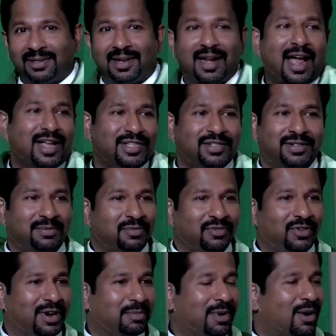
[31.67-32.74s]
last
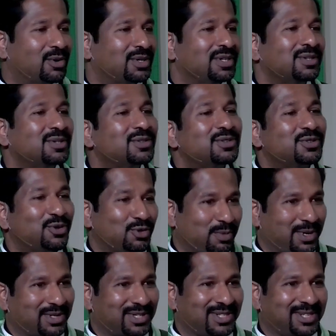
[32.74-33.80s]
for about 2
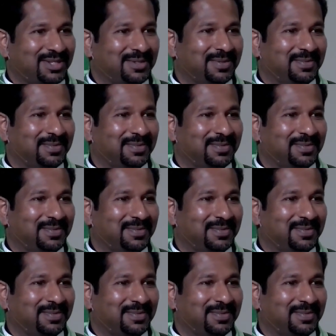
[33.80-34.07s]
months.